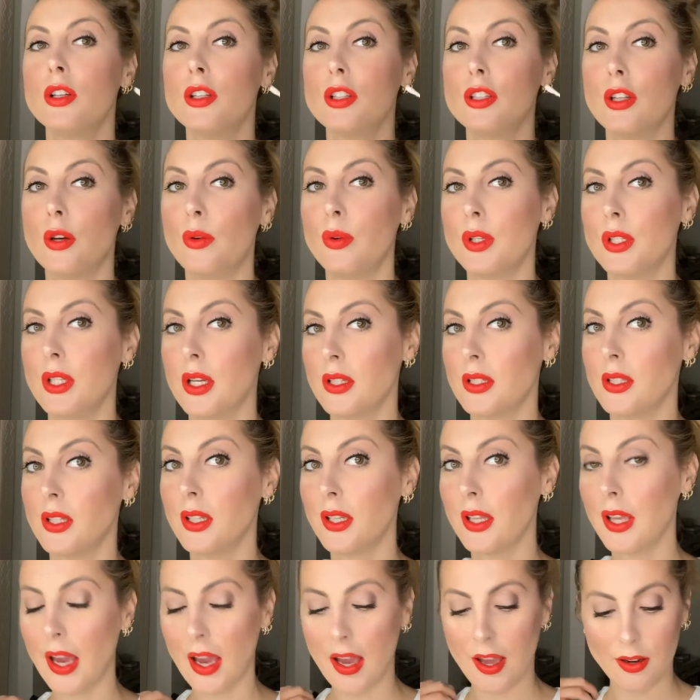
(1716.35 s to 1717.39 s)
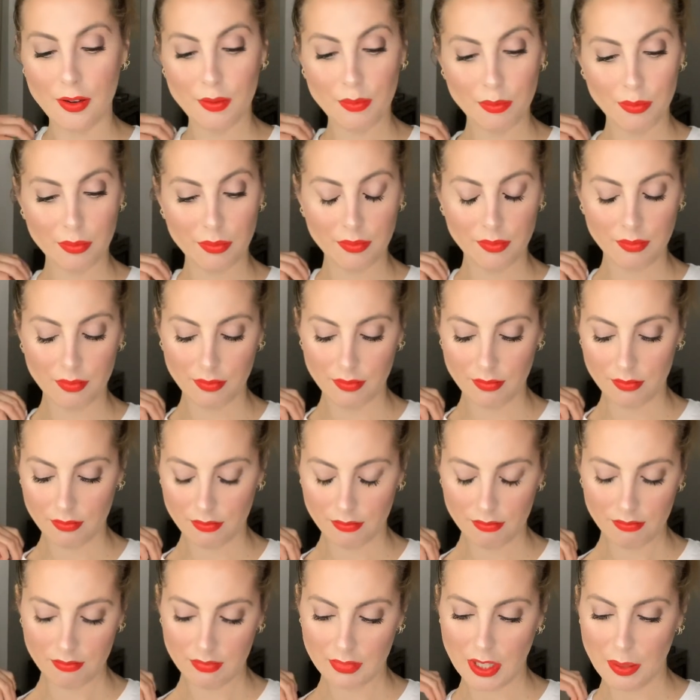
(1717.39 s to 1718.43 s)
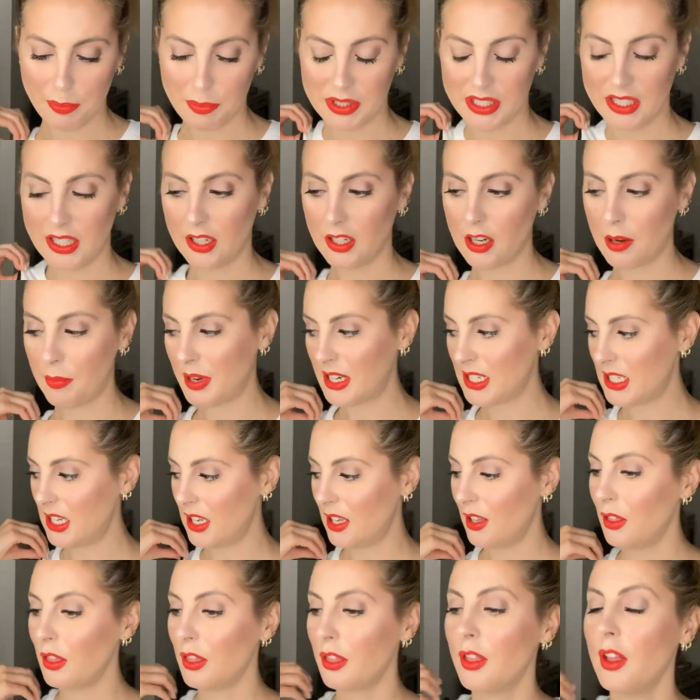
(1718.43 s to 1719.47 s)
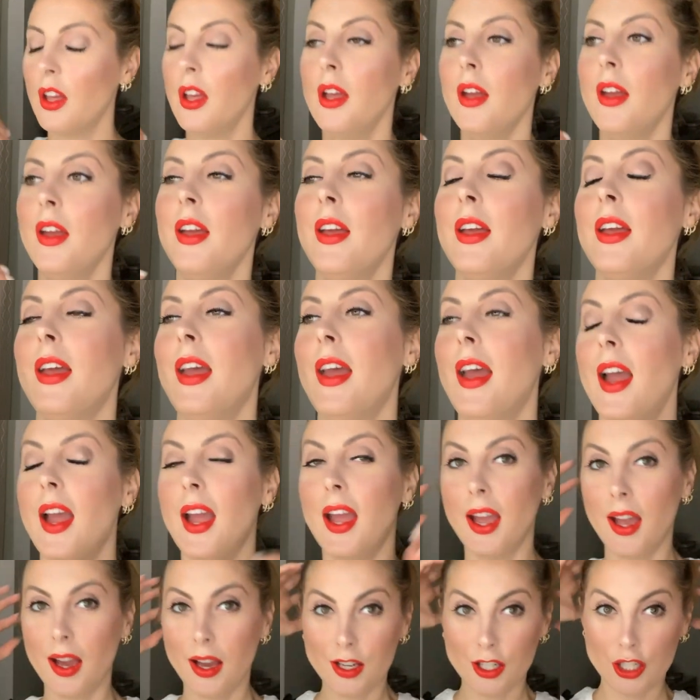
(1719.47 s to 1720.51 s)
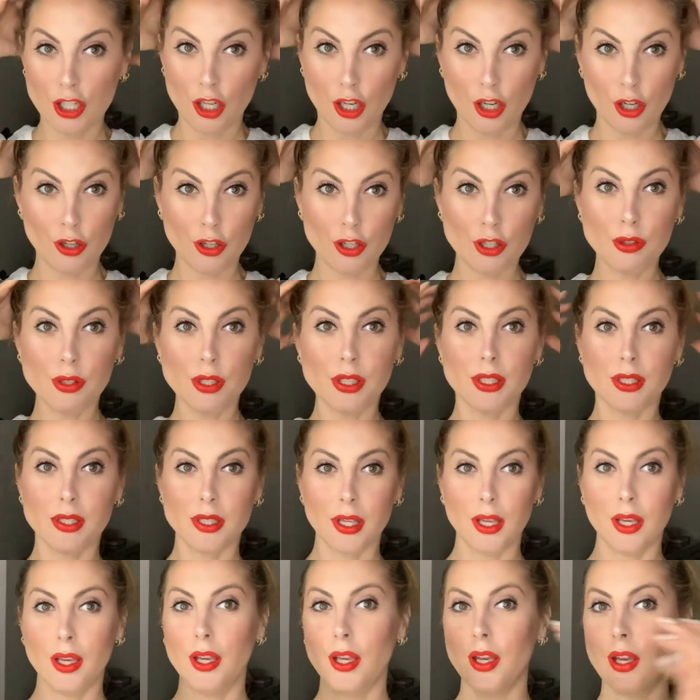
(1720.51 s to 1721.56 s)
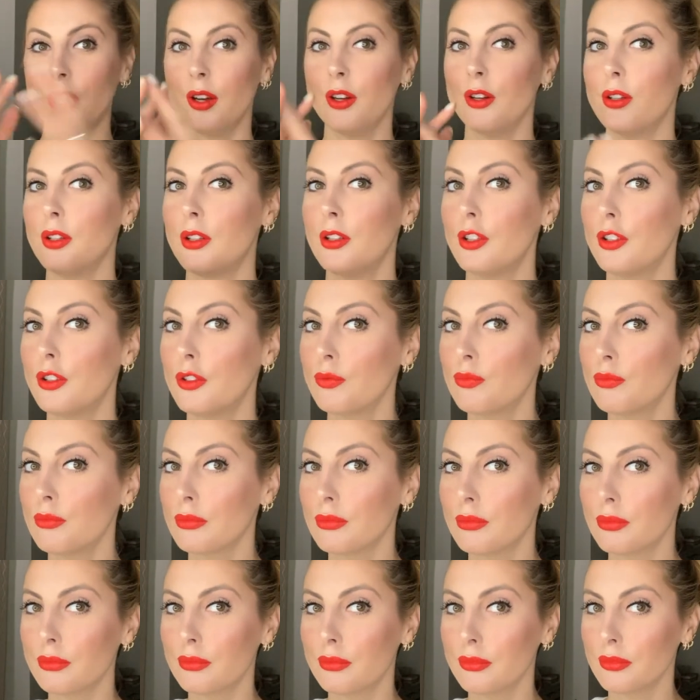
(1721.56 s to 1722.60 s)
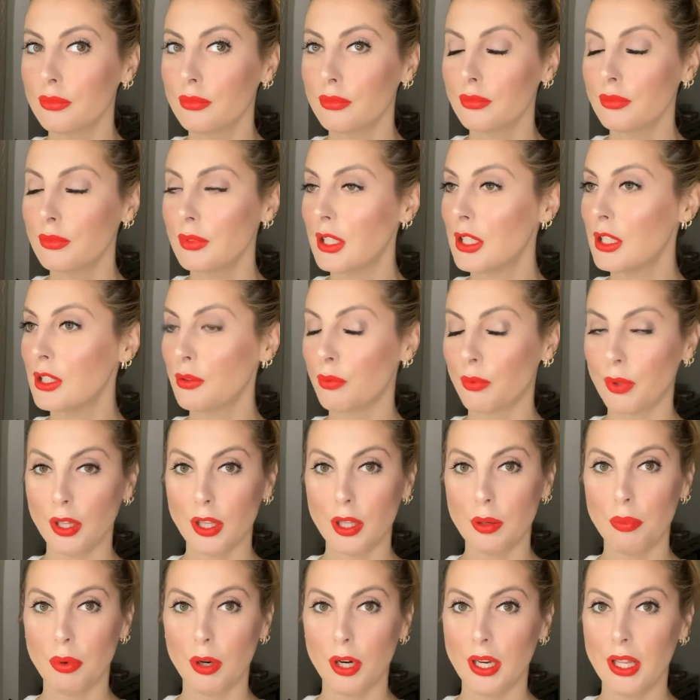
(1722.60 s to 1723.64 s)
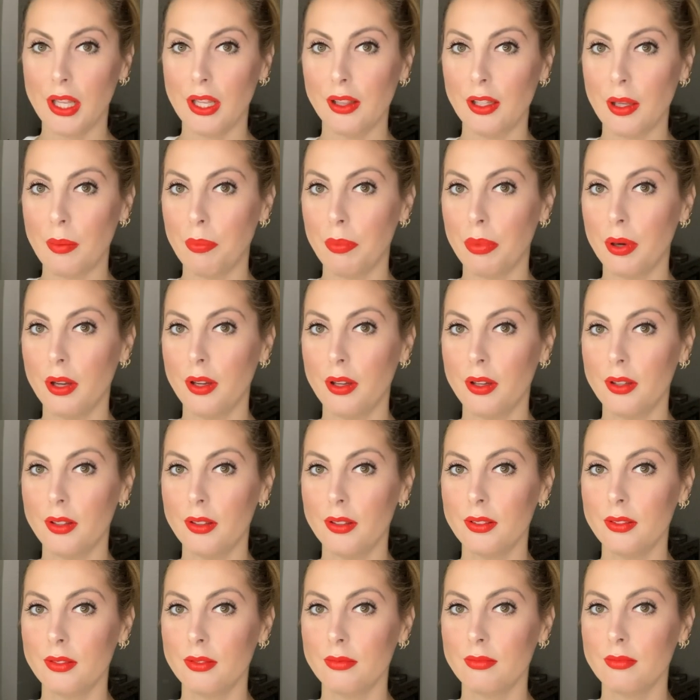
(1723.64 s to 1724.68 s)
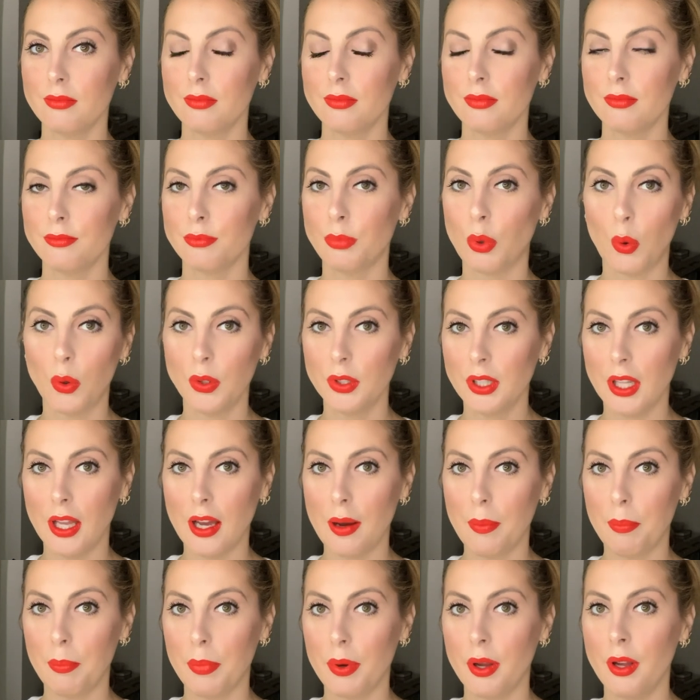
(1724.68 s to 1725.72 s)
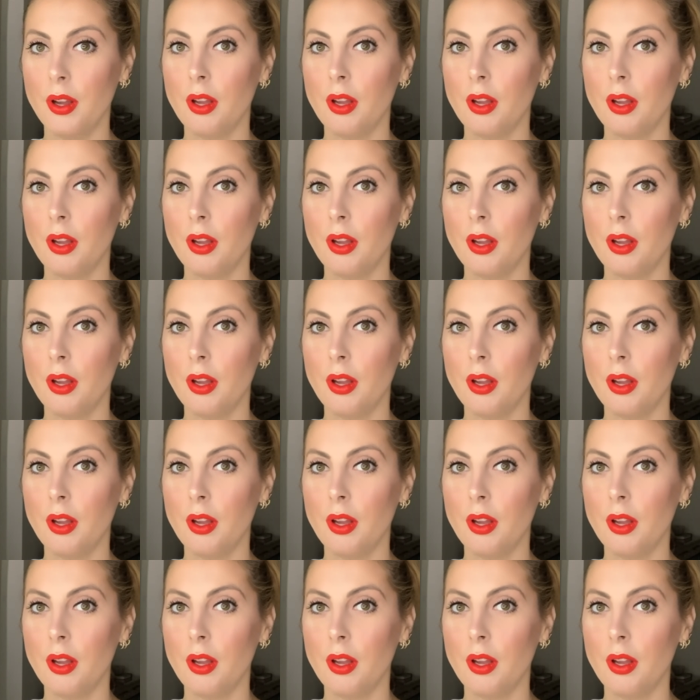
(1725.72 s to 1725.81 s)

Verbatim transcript: so it doesn't get lipstick on my teeth. And here you see this really pretty lip, bold lip,